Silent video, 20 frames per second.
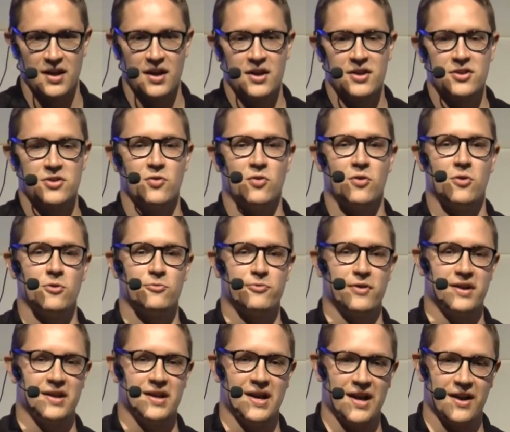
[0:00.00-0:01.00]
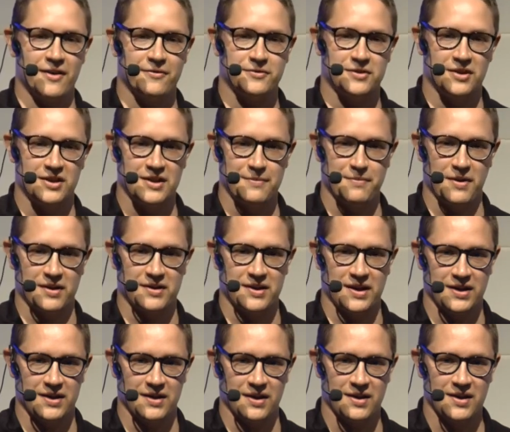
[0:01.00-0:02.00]
you already have the debug
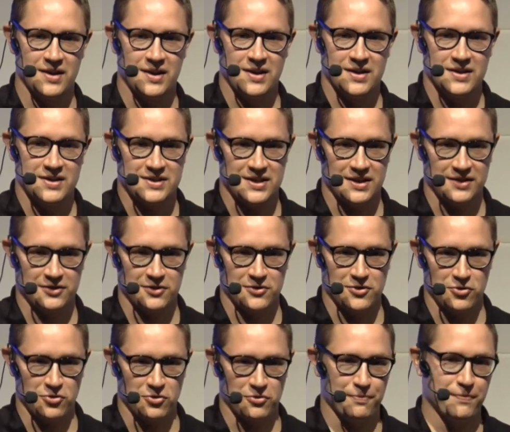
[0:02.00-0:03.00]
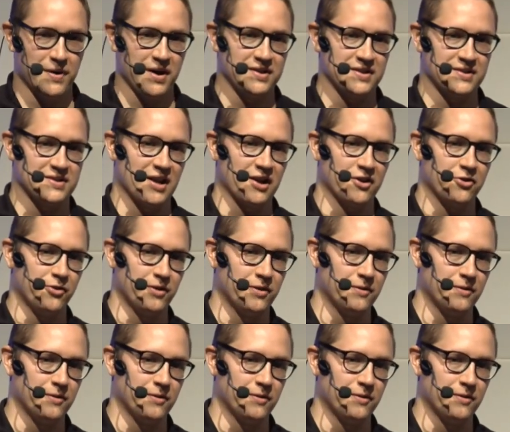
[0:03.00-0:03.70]
data sent to you by this algorithm.